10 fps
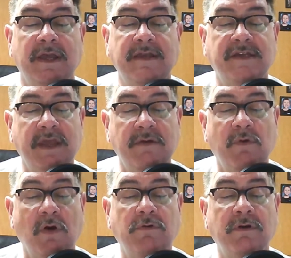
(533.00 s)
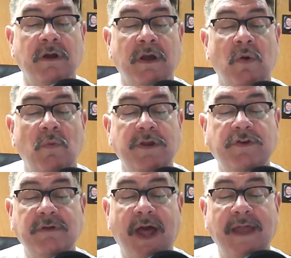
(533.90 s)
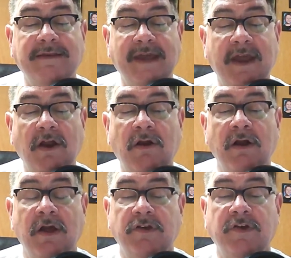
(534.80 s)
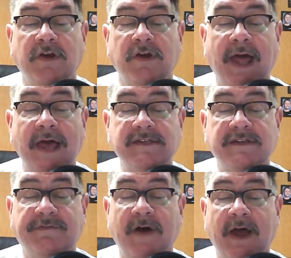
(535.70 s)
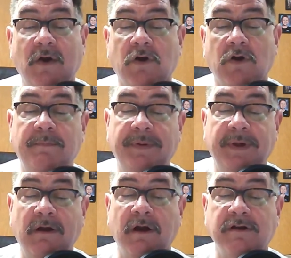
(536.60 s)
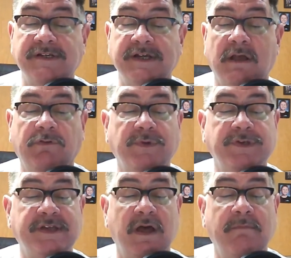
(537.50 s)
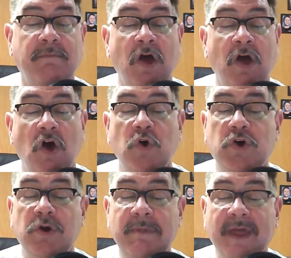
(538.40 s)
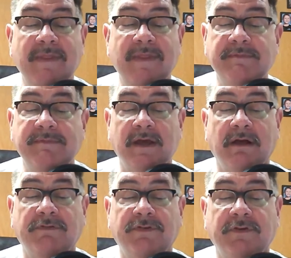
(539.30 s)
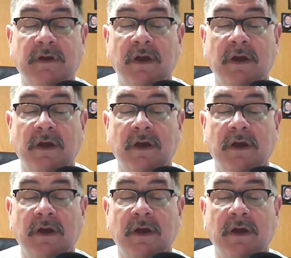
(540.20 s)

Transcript: He wrote, we do not dare to classify or compare ourselves with some who commend themselves.